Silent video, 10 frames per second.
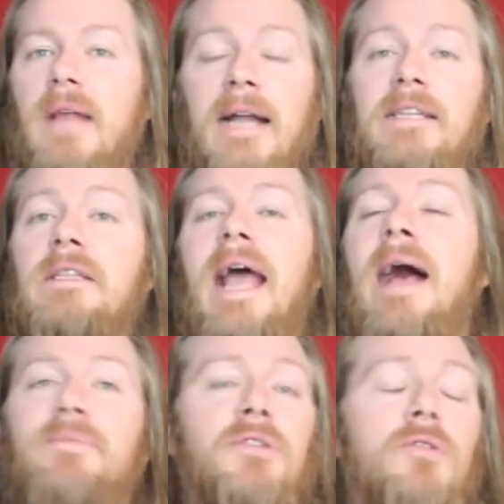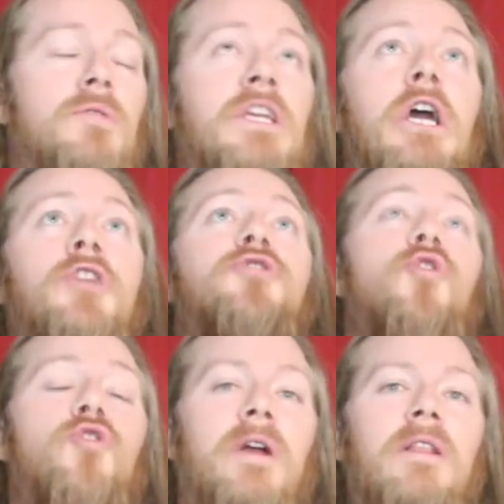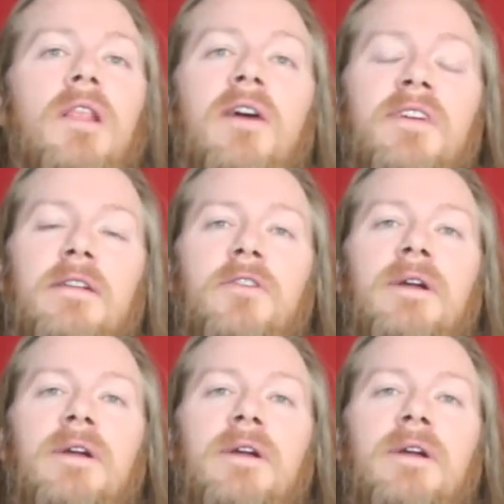I didn't absolutely adore it, love it,